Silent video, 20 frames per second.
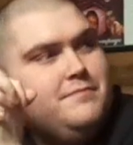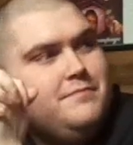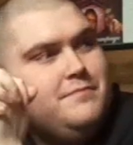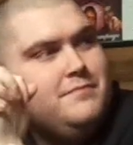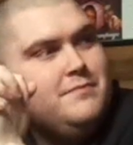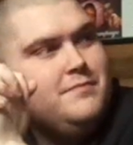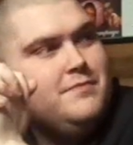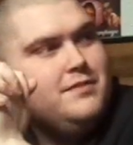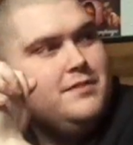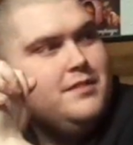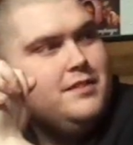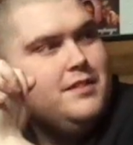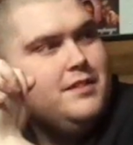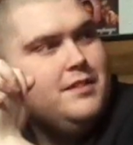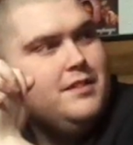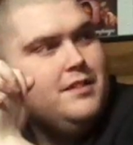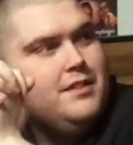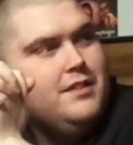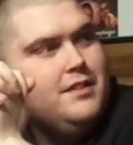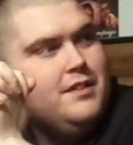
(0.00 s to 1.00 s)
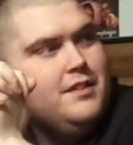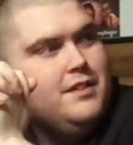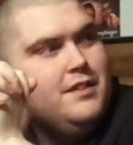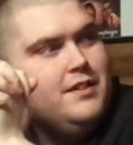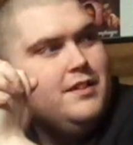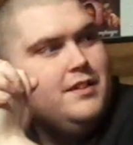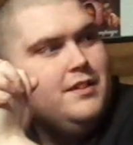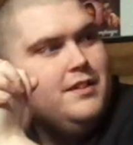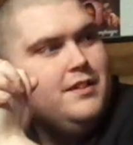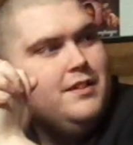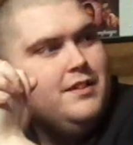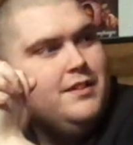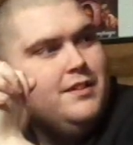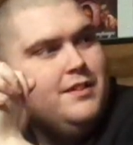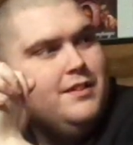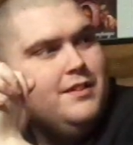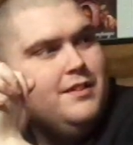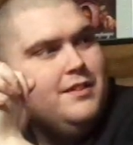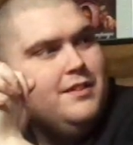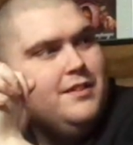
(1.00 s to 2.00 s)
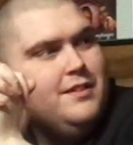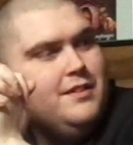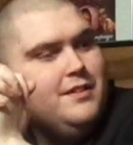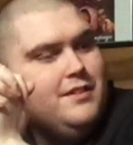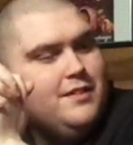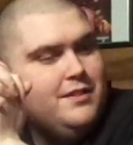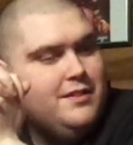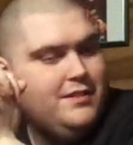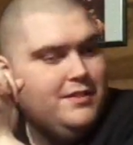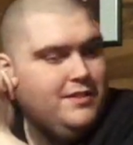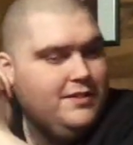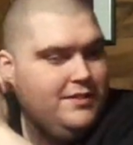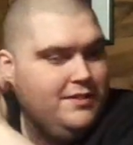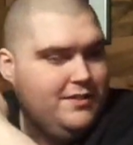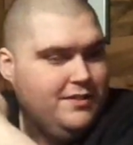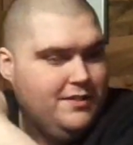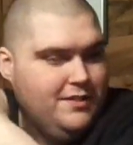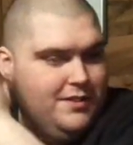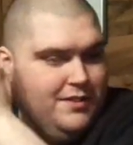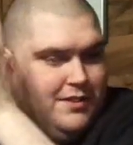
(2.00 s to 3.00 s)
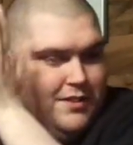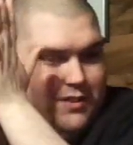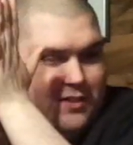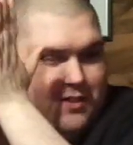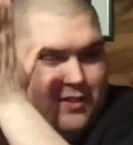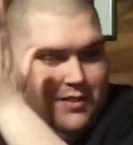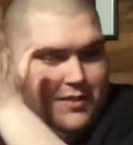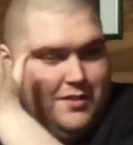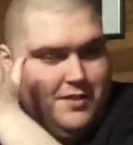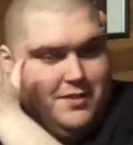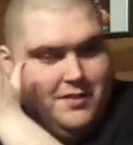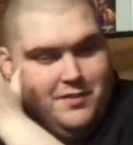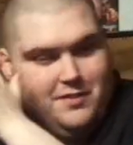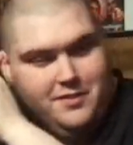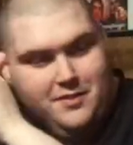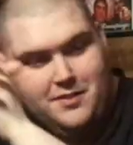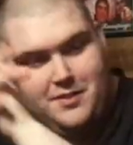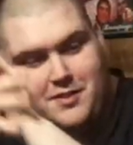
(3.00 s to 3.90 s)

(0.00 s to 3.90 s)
No words are spoken by the person on screen.